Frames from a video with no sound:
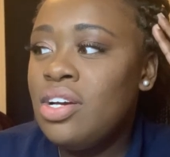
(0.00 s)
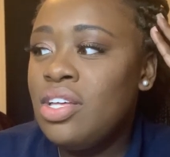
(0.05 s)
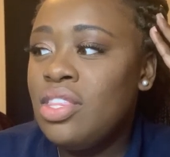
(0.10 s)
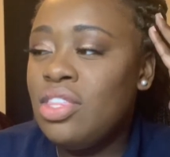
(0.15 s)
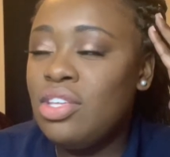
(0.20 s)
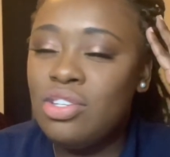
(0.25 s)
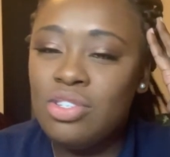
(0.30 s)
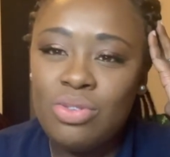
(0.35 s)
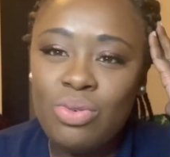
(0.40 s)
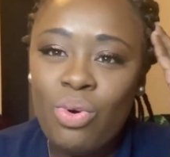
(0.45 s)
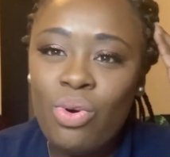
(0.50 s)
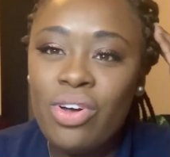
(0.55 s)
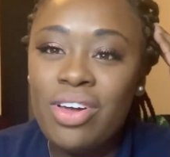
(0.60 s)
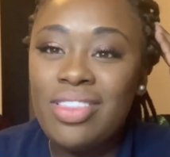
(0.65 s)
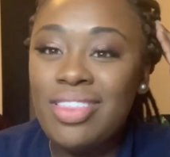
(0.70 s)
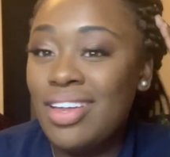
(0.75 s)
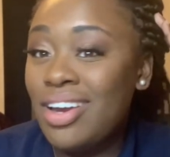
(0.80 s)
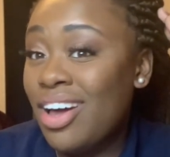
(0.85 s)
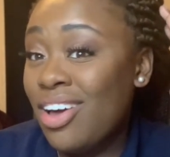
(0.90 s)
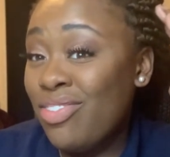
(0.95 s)
the story
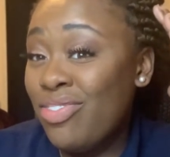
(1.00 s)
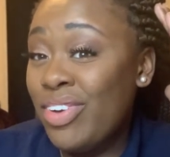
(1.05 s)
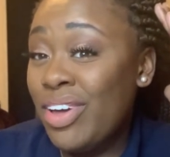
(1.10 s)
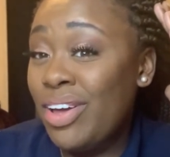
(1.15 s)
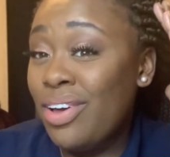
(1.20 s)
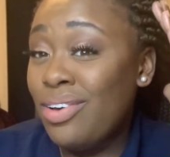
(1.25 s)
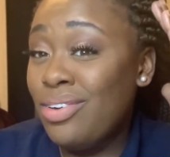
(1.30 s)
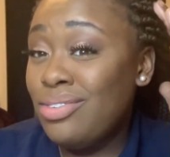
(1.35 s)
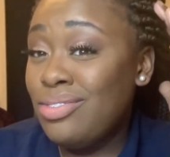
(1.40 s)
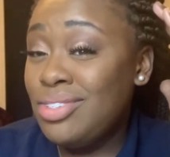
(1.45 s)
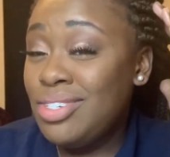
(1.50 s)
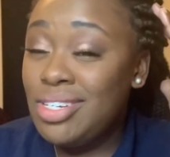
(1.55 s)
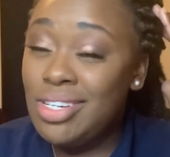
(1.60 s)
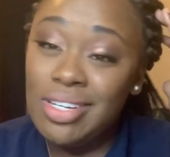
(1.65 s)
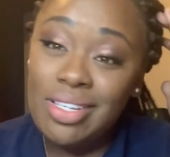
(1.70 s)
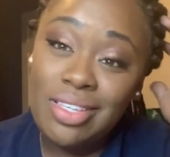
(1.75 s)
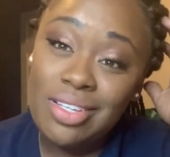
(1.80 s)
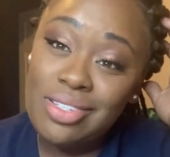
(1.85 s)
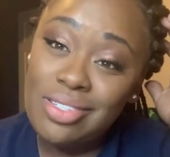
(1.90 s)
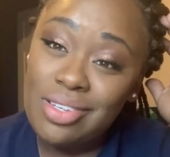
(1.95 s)
that I found
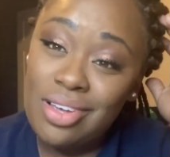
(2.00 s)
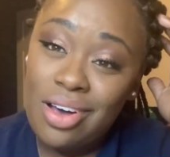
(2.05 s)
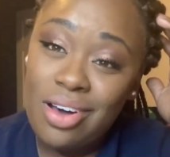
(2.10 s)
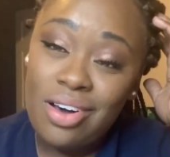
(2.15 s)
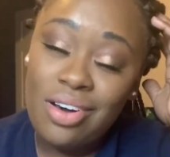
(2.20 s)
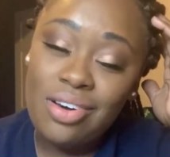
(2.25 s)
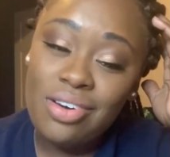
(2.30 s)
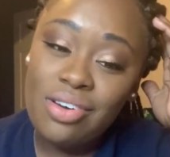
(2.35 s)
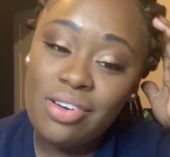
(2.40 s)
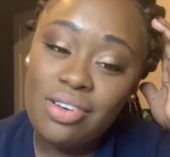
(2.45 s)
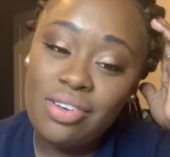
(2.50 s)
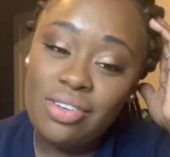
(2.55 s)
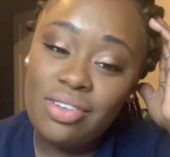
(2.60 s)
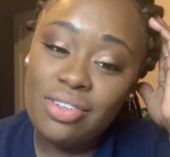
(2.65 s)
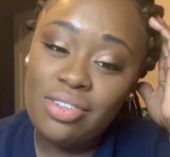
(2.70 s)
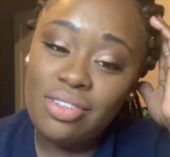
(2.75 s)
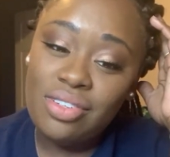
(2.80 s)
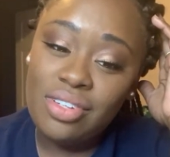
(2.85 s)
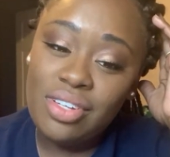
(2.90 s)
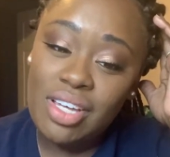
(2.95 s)
in the song
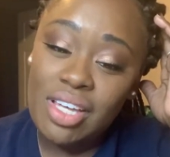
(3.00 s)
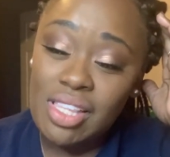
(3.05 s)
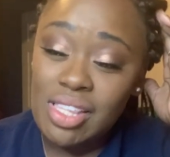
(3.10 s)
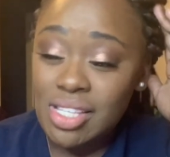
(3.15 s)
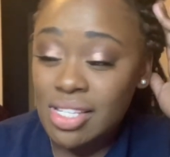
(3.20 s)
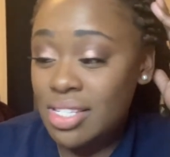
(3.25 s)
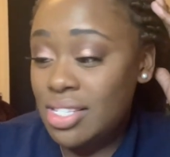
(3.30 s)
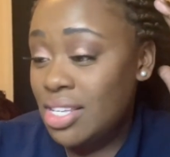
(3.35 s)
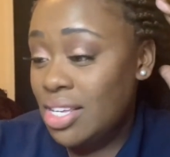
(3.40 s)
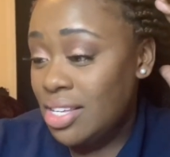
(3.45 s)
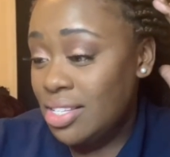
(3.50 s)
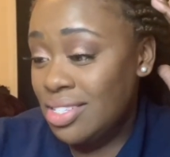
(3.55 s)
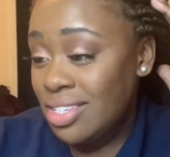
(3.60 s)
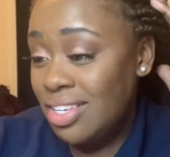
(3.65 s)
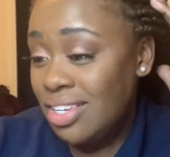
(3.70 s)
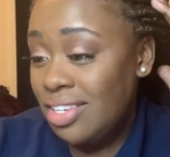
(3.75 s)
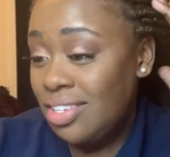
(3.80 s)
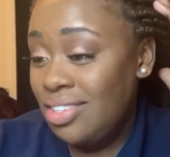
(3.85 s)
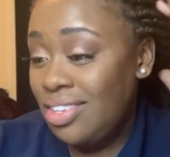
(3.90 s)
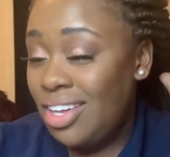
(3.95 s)
in the
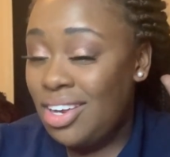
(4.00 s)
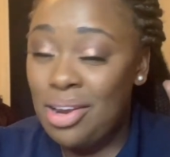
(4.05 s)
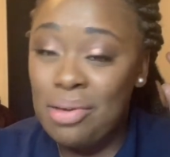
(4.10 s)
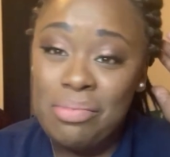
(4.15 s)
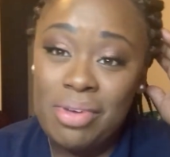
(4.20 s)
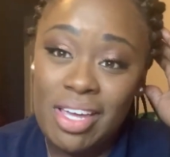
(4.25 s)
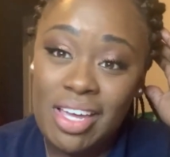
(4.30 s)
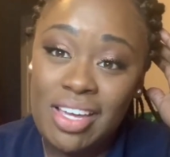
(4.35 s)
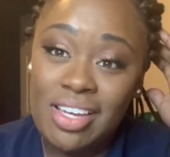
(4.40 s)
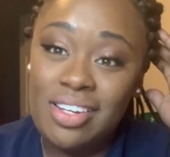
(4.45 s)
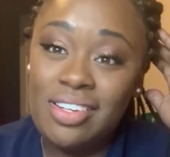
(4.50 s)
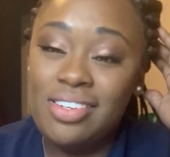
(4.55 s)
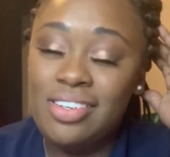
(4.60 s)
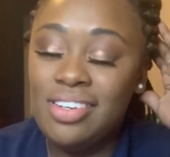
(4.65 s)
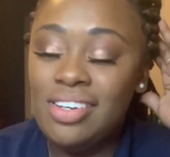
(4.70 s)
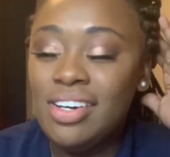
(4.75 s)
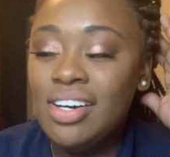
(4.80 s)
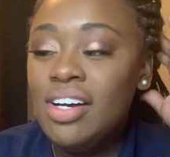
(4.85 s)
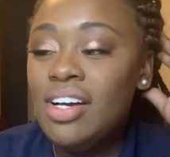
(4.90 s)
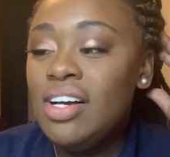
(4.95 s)
season that I'm in,
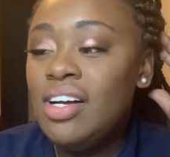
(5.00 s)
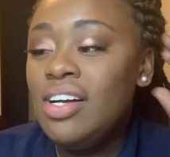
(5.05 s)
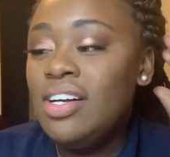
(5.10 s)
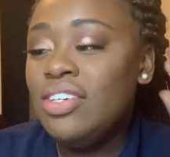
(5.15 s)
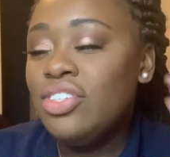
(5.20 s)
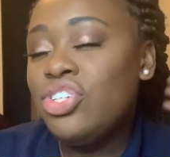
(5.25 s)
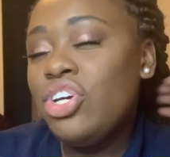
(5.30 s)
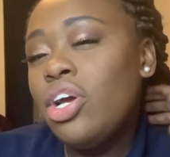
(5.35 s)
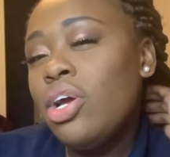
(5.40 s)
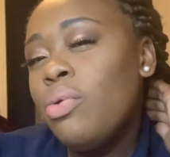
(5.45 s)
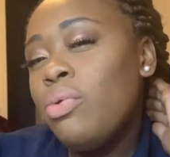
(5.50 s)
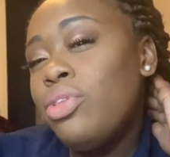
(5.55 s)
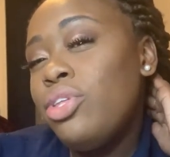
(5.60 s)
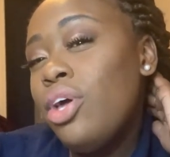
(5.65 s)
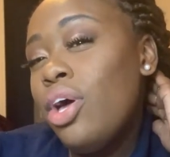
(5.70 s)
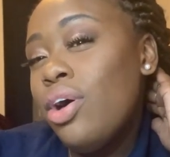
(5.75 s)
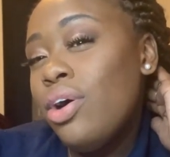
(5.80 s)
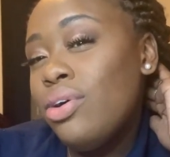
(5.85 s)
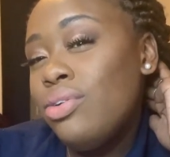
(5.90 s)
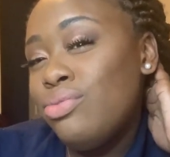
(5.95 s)
share it with
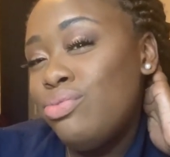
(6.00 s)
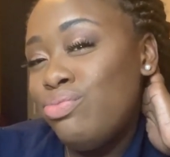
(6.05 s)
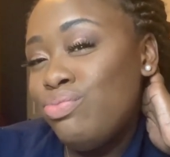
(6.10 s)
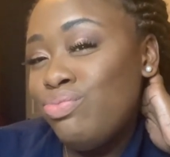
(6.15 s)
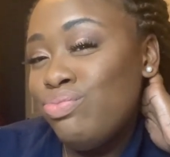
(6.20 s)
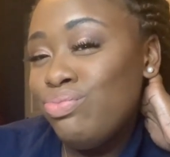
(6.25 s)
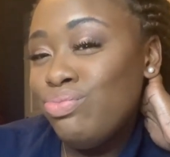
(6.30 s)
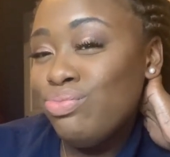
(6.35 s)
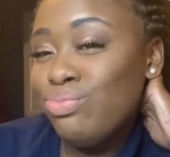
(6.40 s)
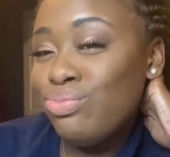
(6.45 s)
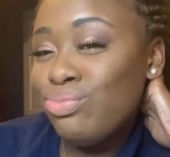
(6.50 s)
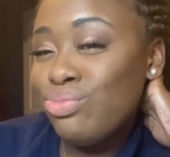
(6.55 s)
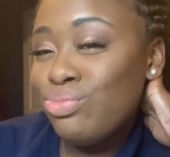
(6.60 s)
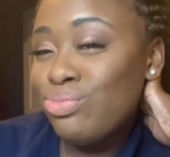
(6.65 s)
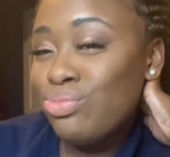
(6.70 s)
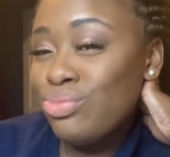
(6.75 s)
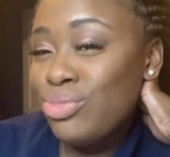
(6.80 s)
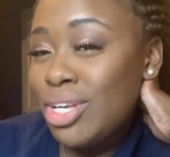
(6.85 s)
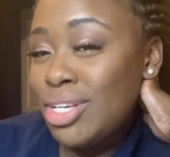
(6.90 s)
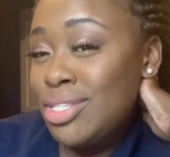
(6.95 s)
y'all.
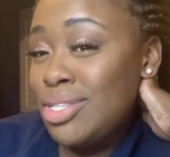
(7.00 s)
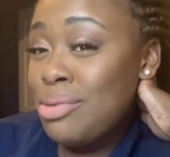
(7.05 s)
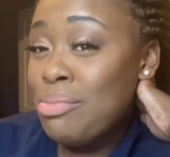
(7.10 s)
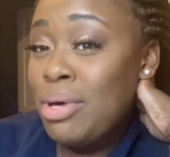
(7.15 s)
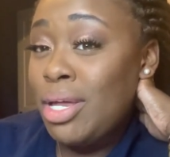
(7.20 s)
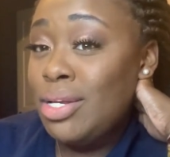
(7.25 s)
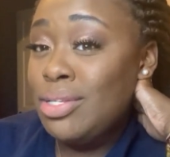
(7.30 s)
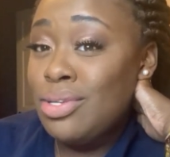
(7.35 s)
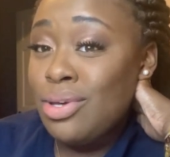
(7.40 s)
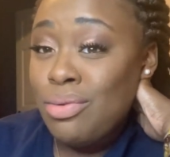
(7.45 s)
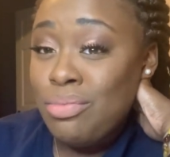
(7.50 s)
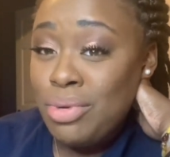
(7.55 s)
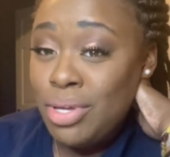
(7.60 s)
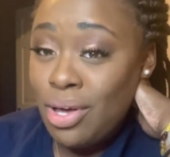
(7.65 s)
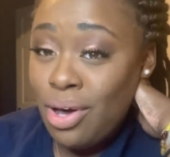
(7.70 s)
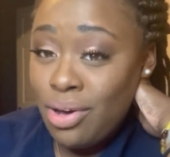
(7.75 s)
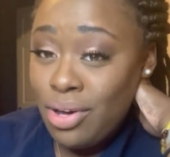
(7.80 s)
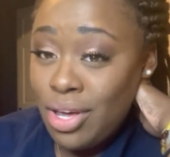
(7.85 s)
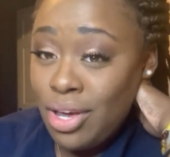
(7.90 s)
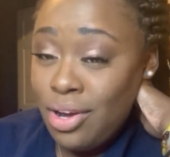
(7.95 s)
Because somebody told me
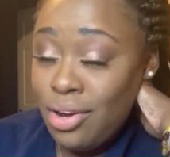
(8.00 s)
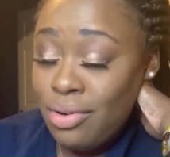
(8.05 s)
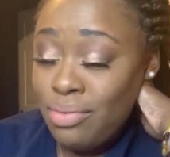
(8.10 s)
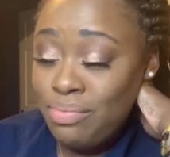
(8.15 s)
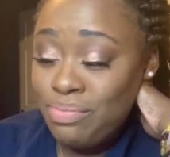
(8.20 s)
y'all care.